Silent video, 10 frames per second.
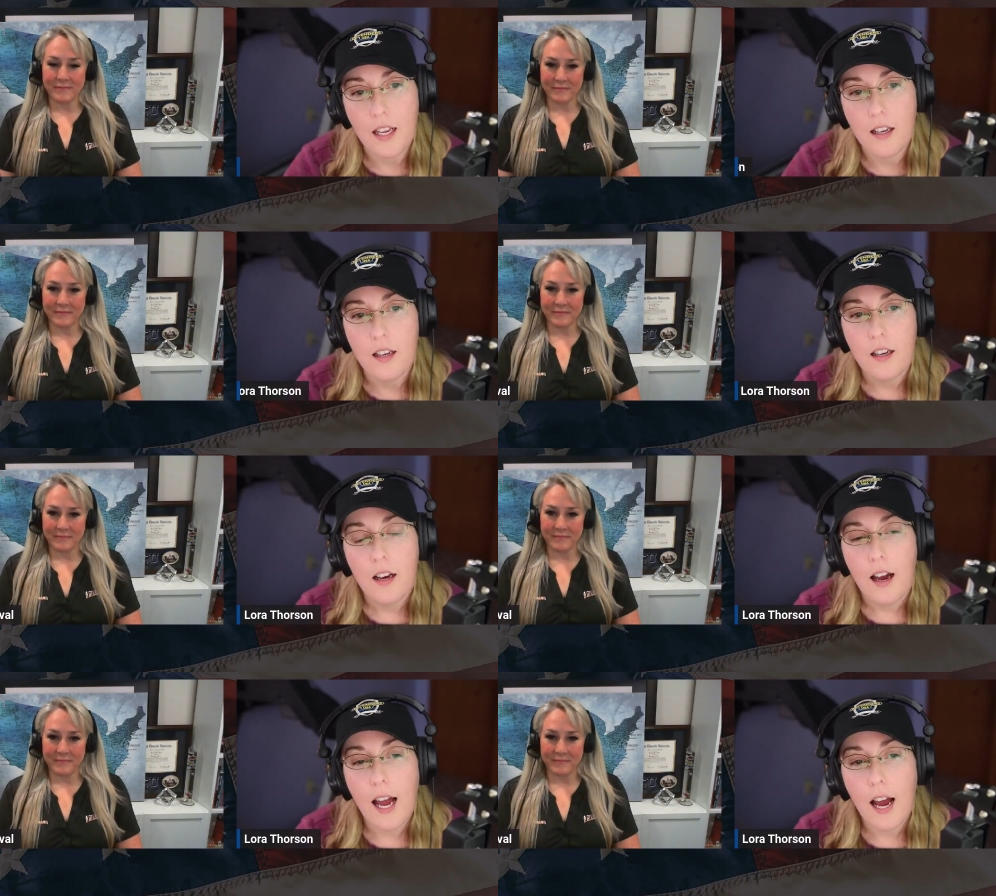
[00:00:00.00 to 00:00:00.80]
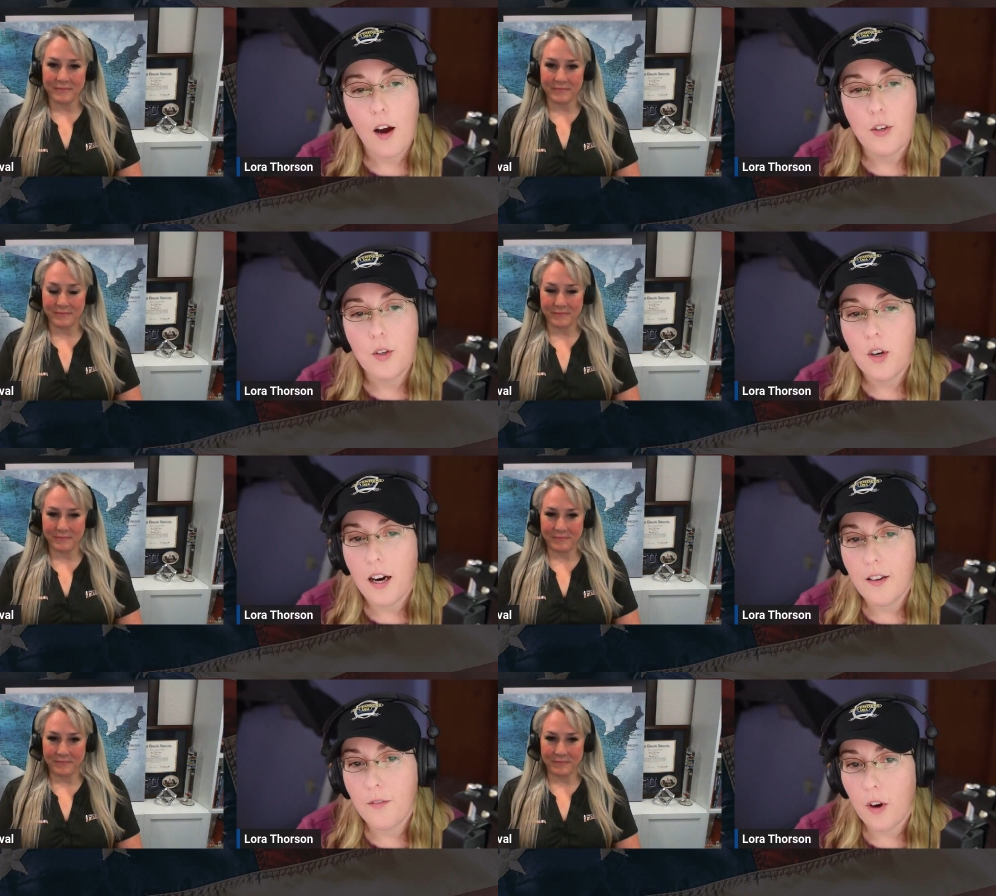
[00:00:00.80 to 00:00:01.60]
Speaker 1: how you got
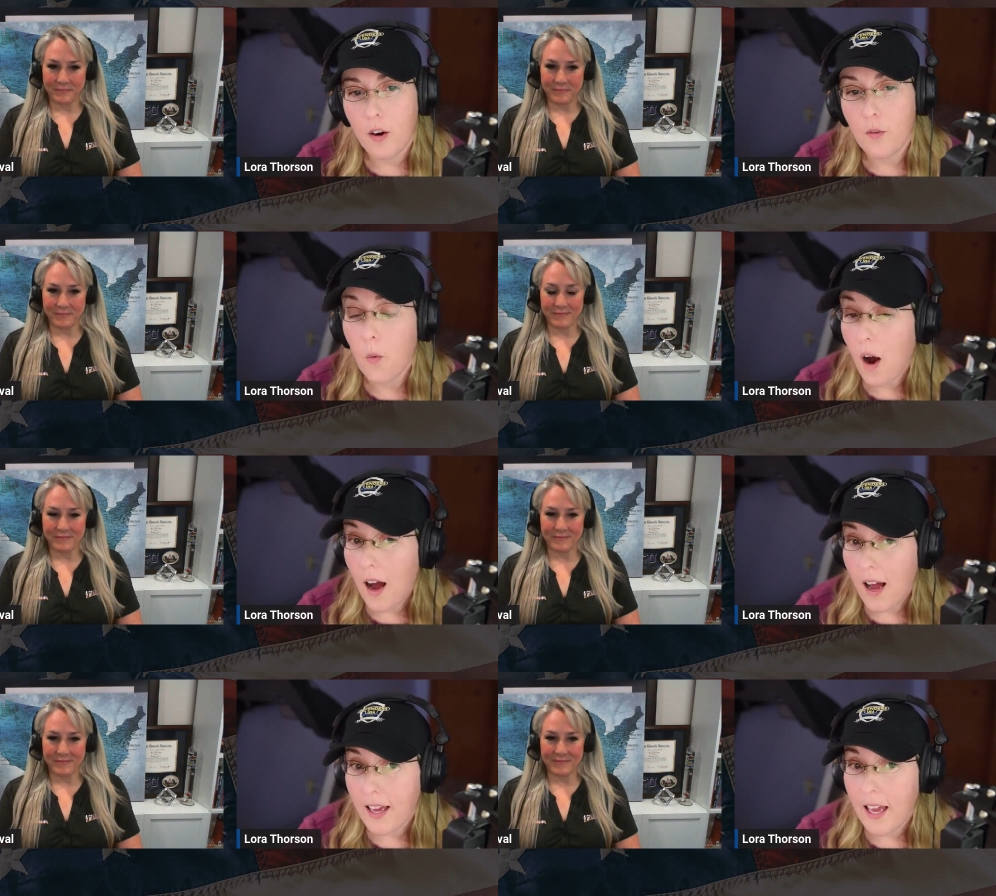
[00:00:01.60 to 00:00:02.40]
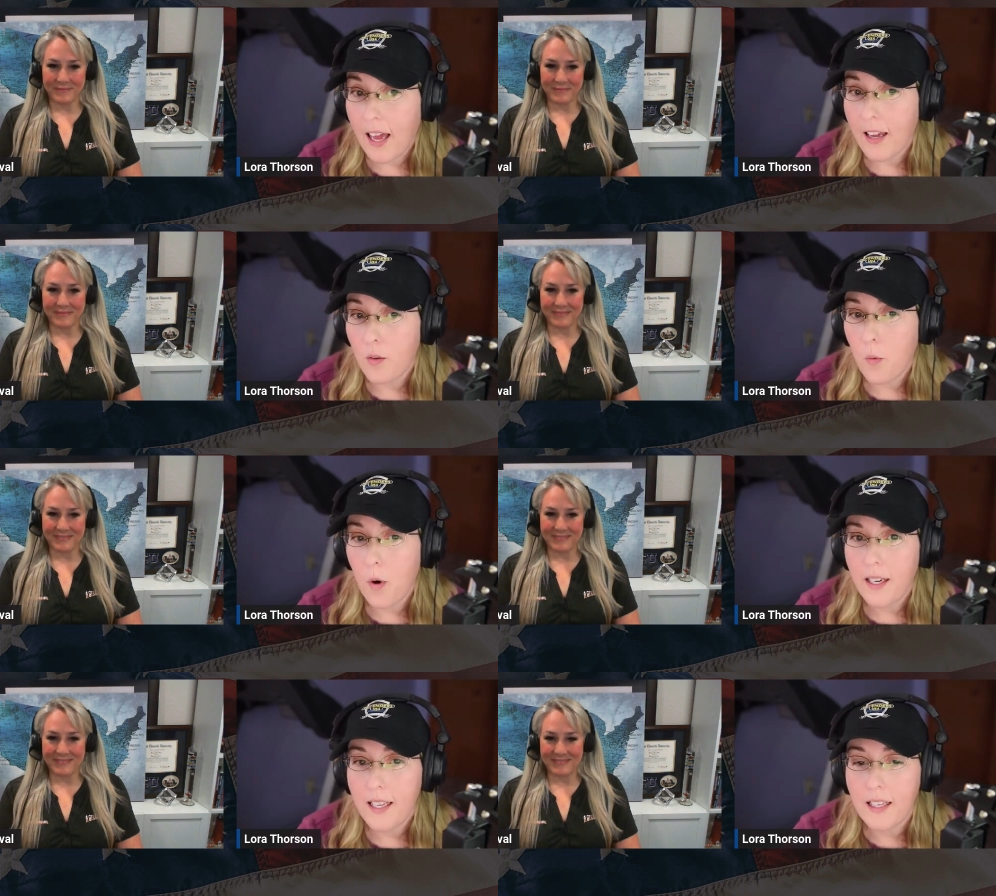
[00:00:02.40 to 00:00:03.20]
involved, why, and what
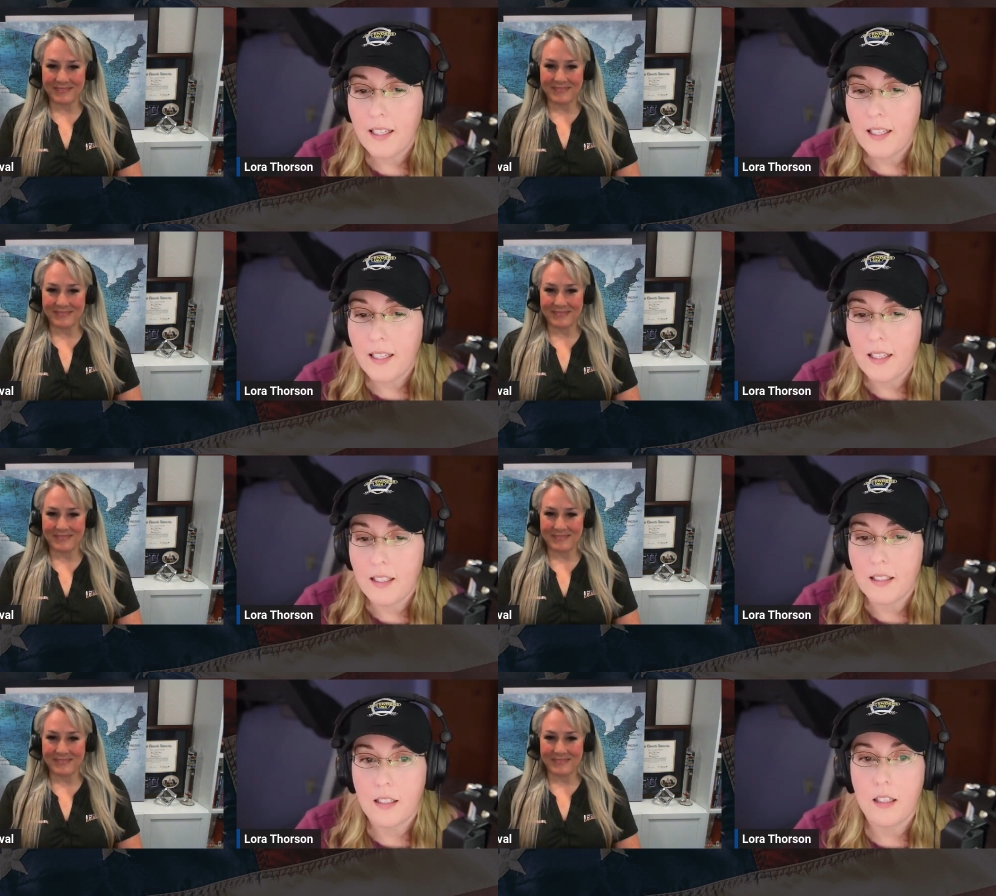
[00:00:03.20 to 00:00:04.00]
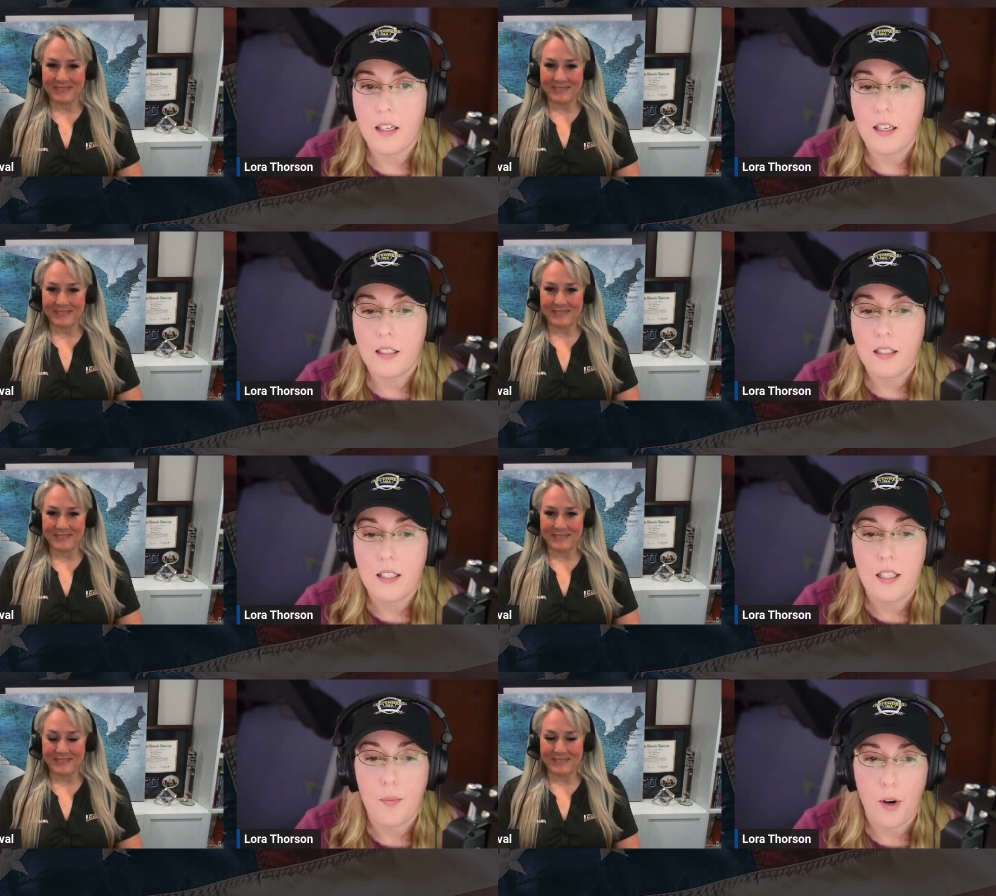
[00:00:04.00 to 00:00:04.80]
is the DC
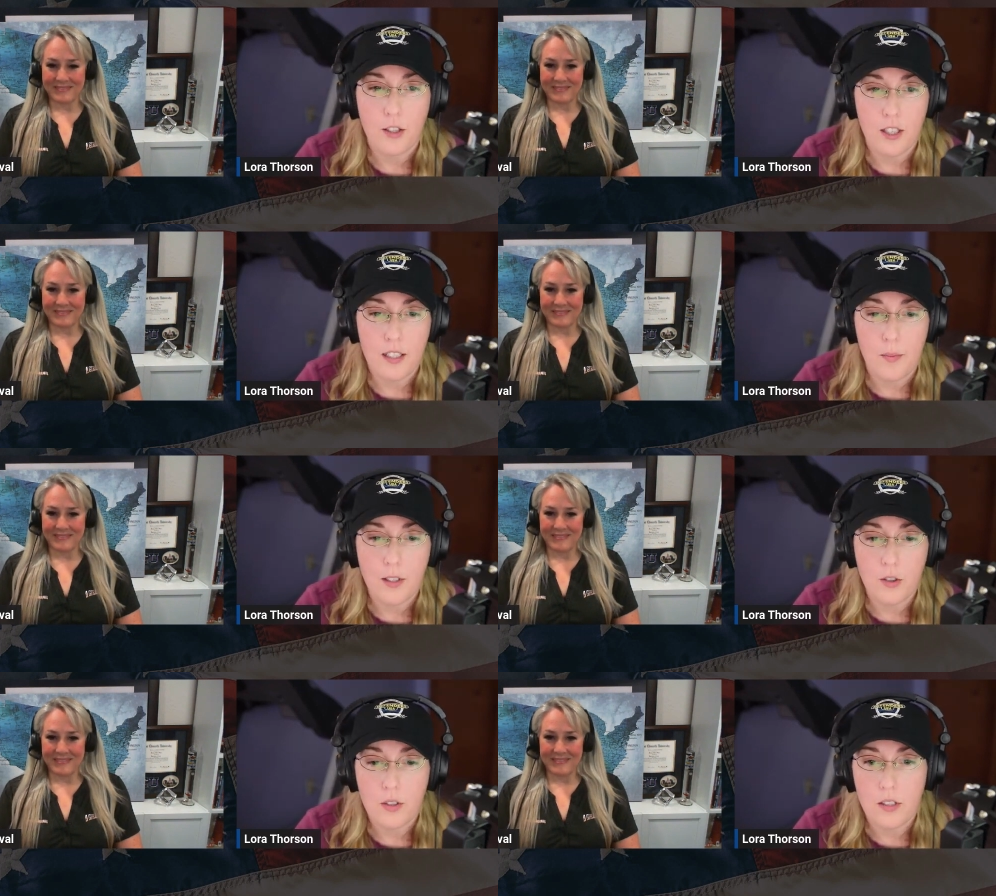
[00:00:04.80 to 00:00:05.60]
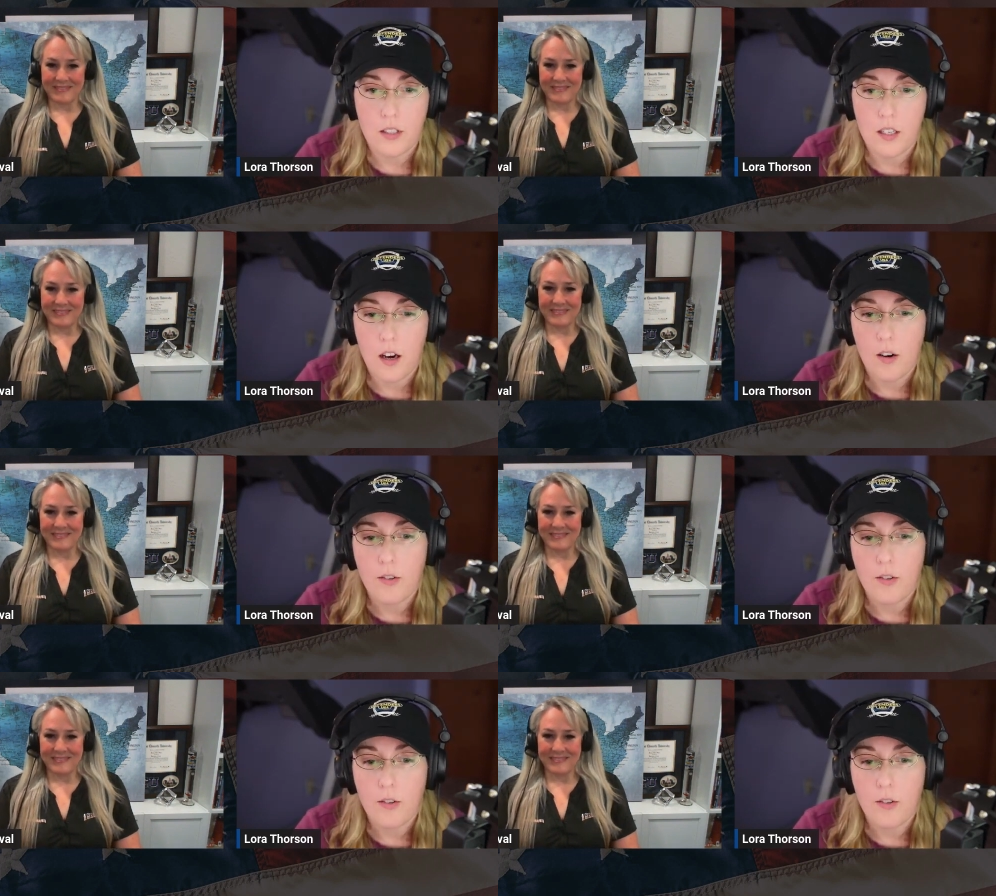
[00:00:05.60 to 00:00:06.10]
project? I'm interested to know.